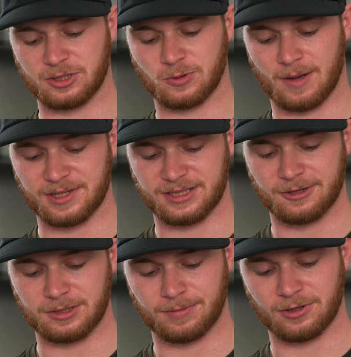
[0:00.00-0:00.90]
I'll swap this
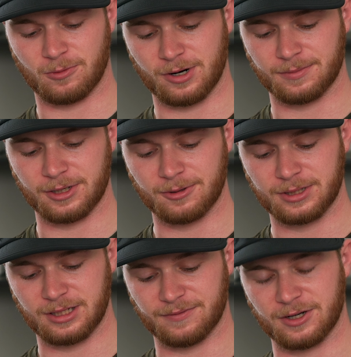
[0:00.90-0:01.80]
out depending on where I'm
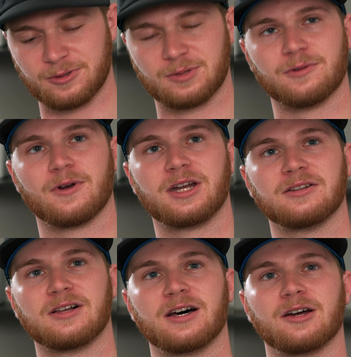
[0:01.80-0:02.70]
going. If I know it's gonna be raining
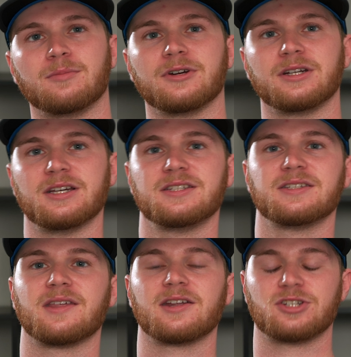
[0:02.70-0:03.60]
a lot, I'll bring a
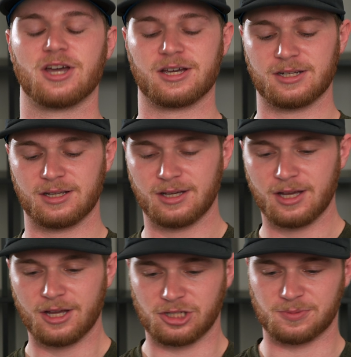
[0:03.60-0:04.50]
synthetic jacket,
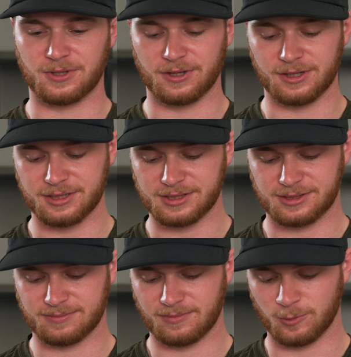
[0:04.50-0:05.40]
just
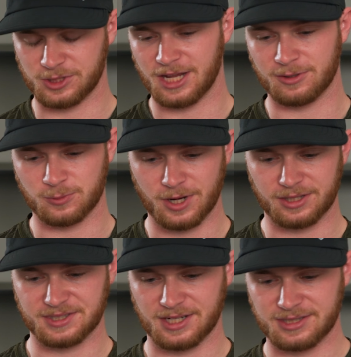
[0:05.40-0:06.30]
because once down's wet, it
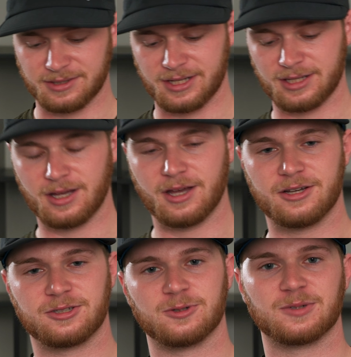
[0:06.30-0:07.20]
doesn't insulate.
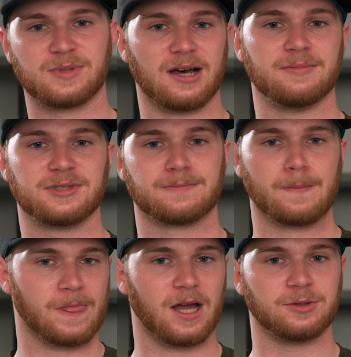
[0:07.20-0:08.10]
So sometimes
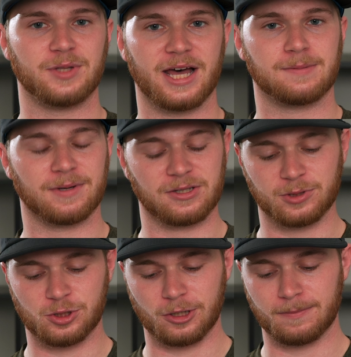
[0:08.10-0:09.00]
I'll do that depending on
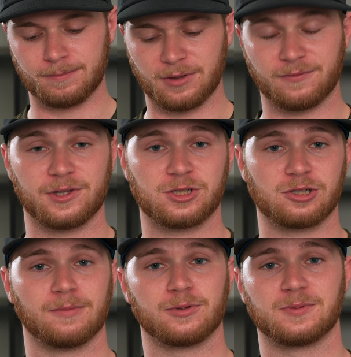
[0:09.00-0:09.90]
the trip. But for this
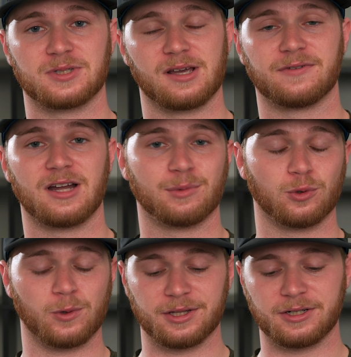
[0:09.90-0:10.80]
trip, we're supposed to have
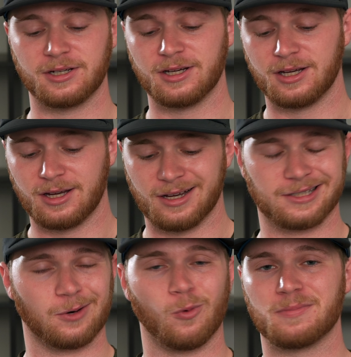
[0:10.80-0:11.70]
phenomenal weather. It's
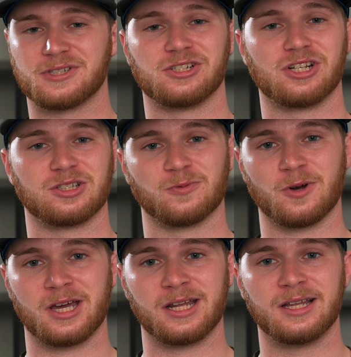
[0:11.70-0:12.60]
like 1% chance of
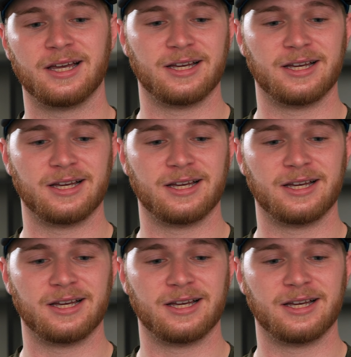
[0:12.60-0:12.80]
rain.